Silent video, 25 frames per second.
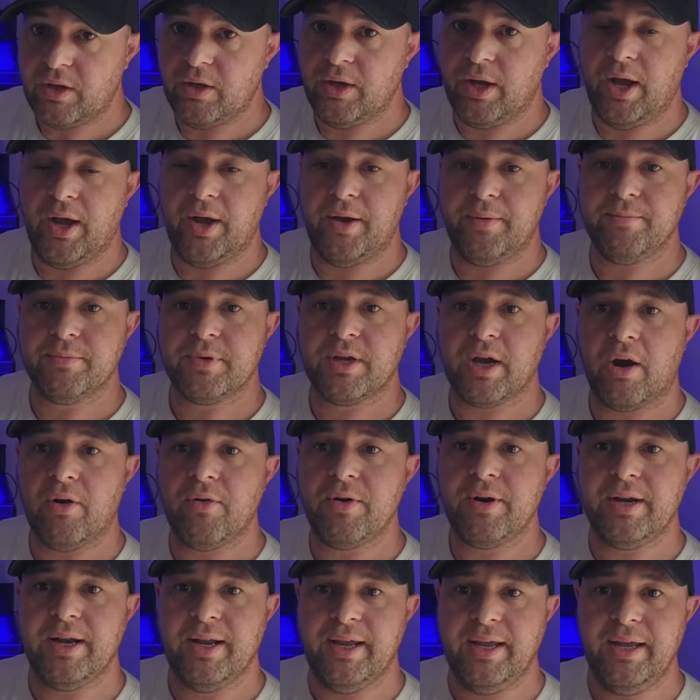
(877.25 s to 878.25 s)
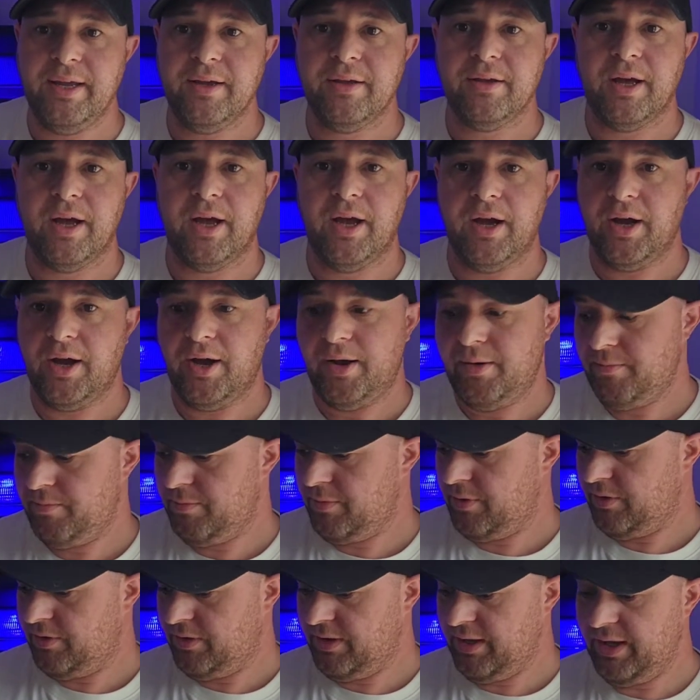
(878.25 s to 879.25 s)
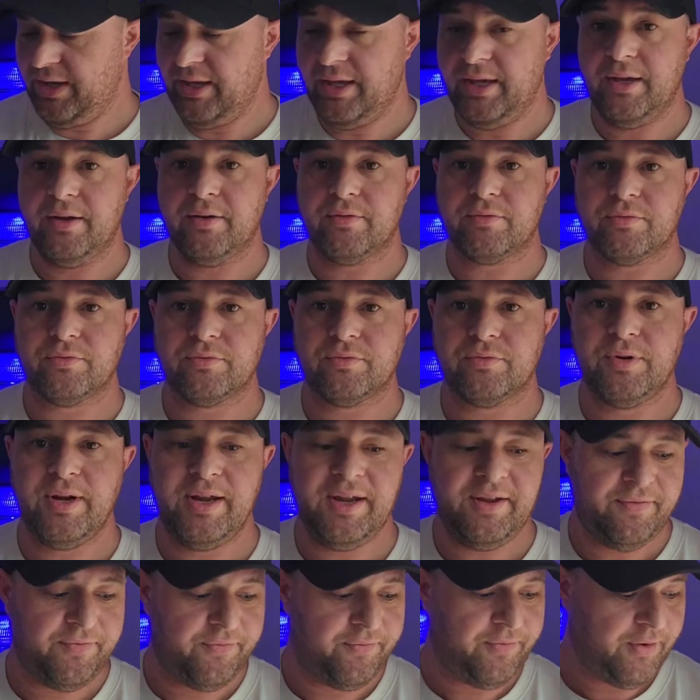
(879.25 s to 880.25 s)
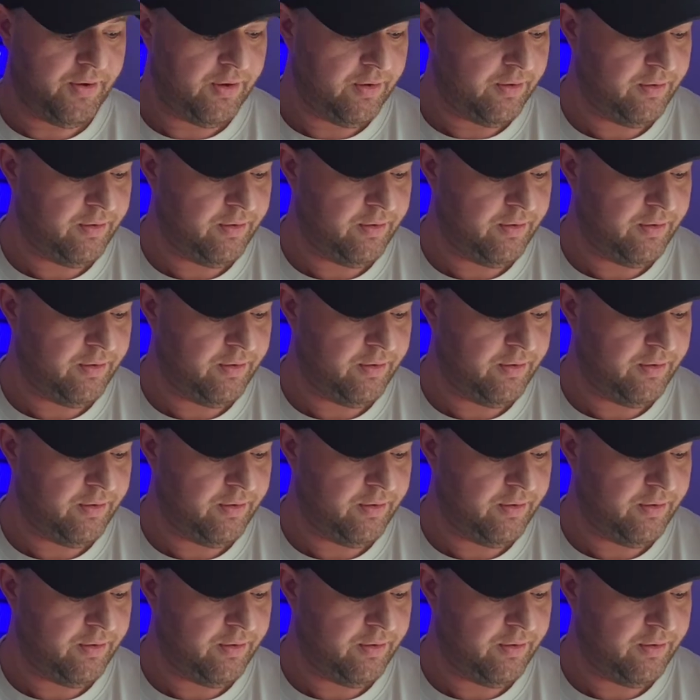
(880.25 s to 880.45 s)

Um, currently, um, the Reef